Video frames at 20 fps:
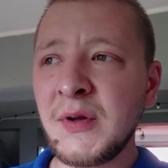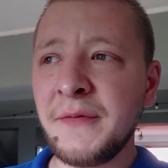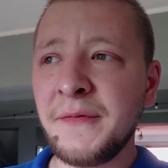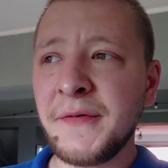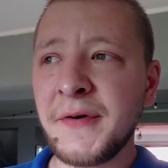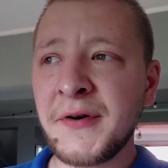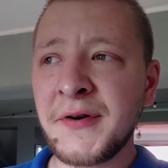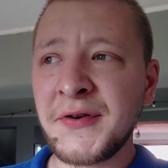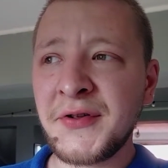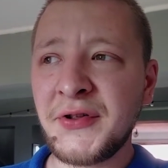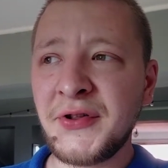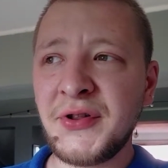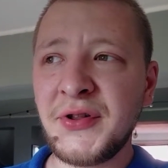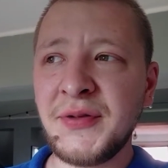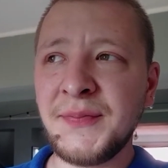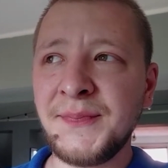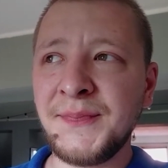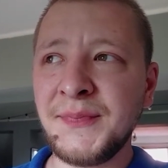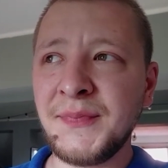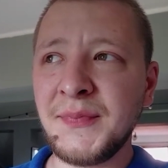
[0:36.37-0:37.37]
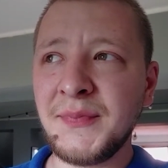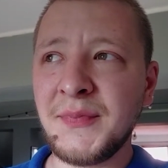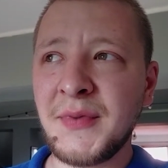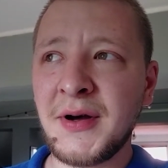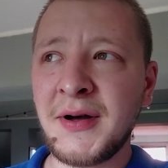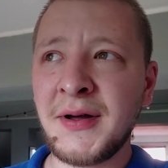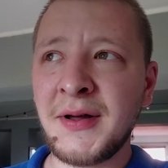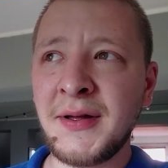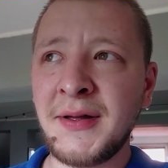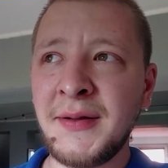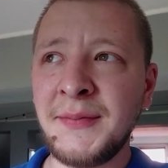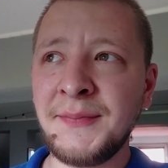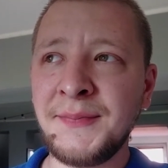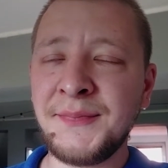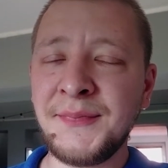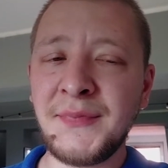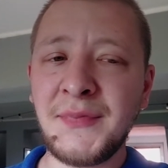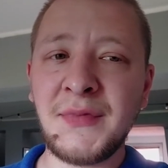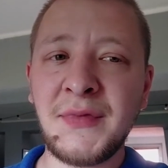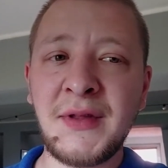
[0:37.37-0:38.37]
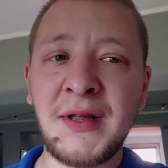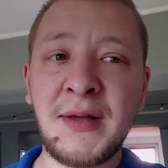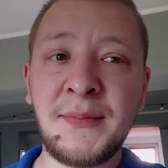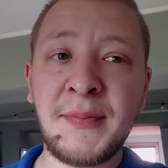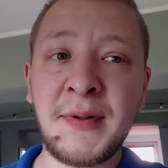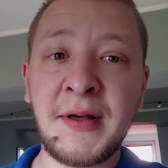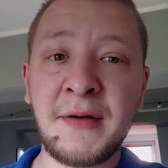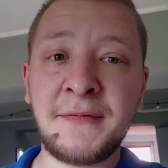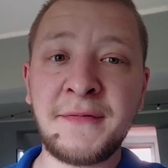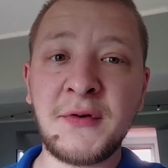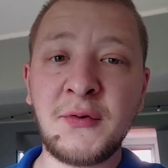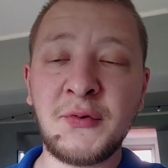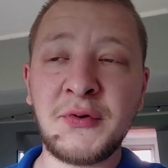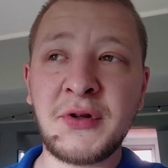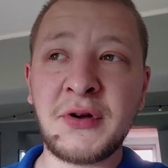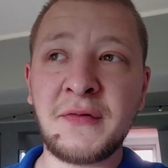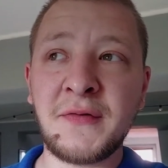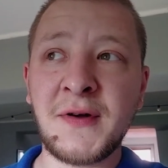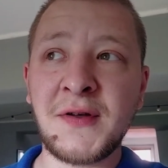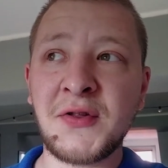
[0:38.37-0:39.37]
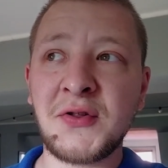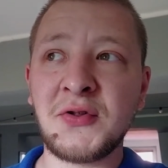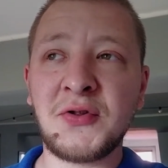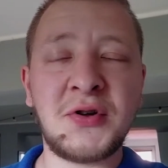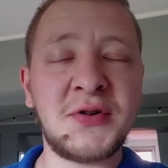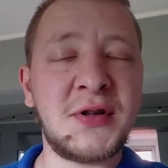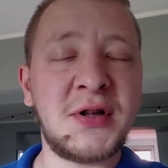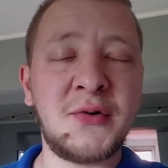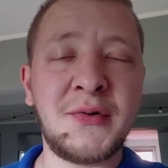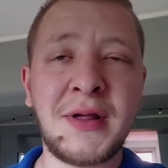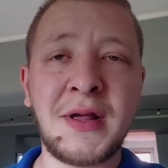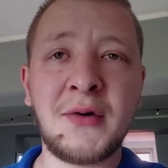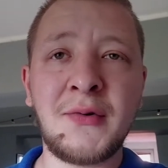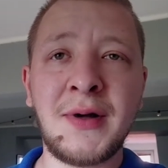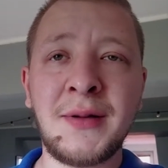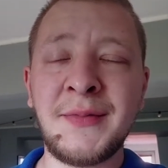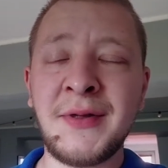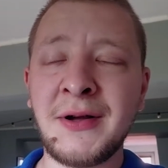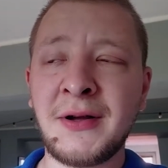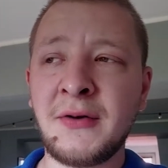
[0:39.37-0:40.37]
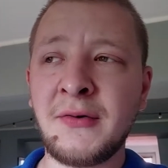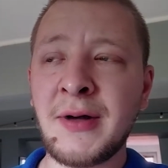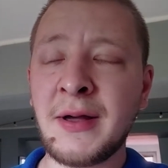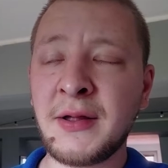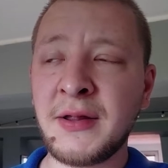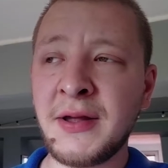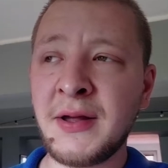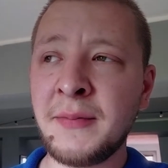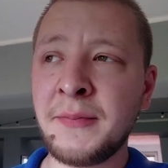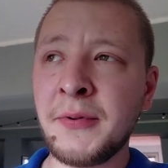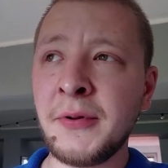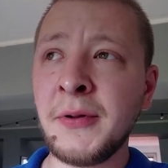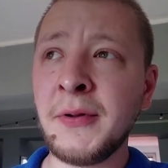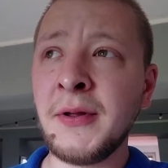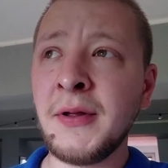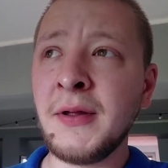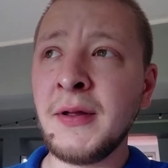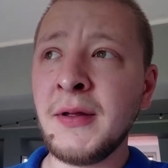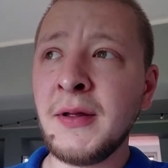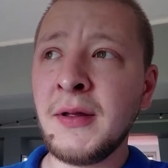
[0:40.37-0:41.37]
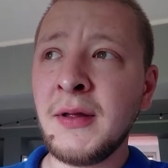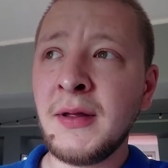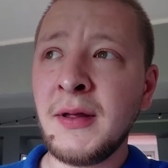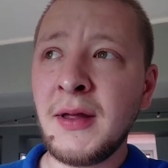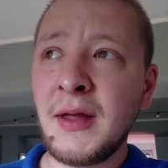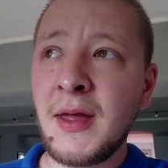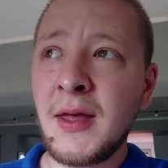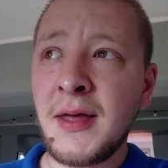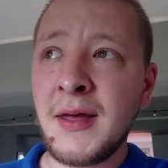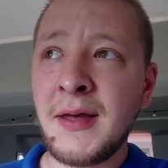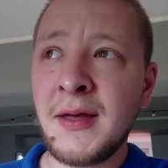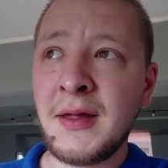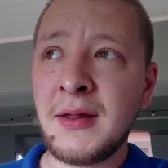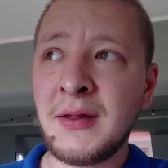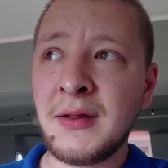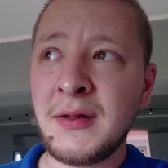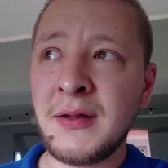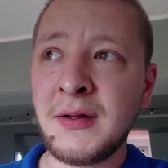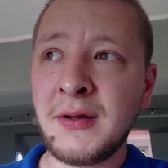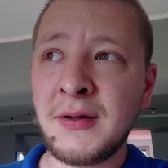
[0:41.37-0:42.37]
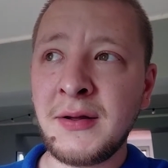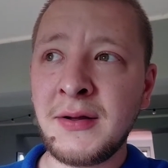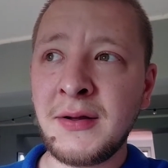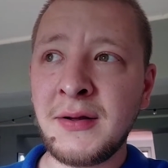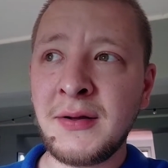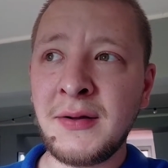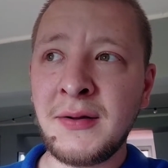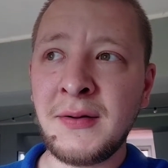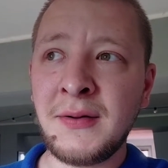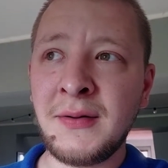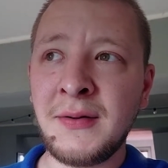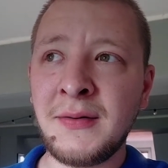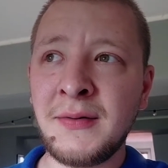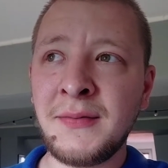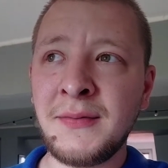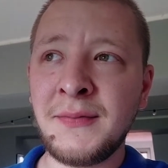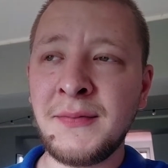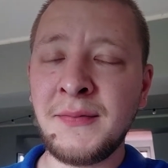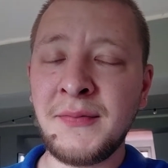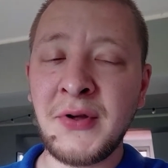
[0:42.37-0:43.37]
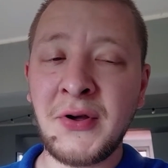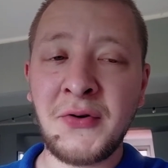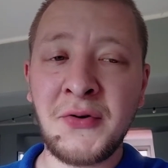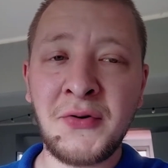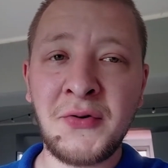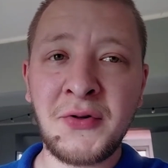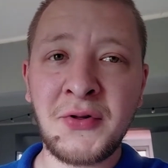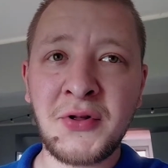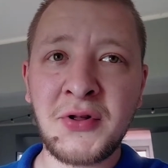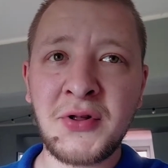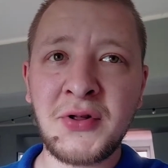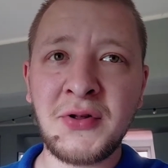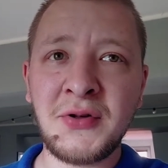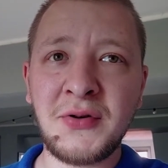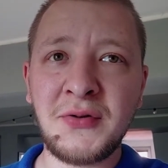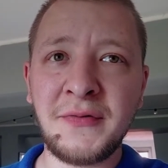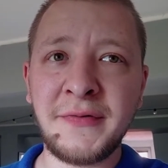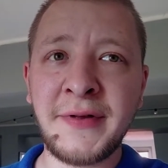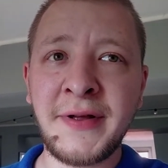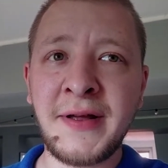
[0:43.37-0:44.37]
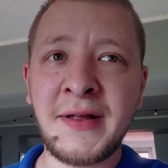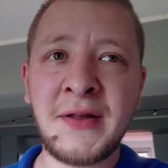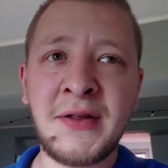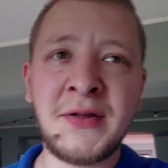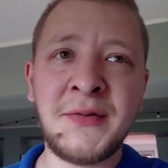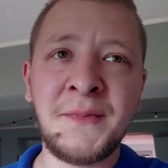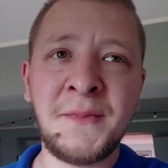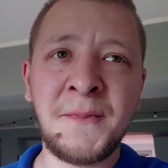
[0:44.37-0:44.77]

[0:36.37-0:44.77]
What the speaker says: First, my DPF filter was totally clogged up, and because of that,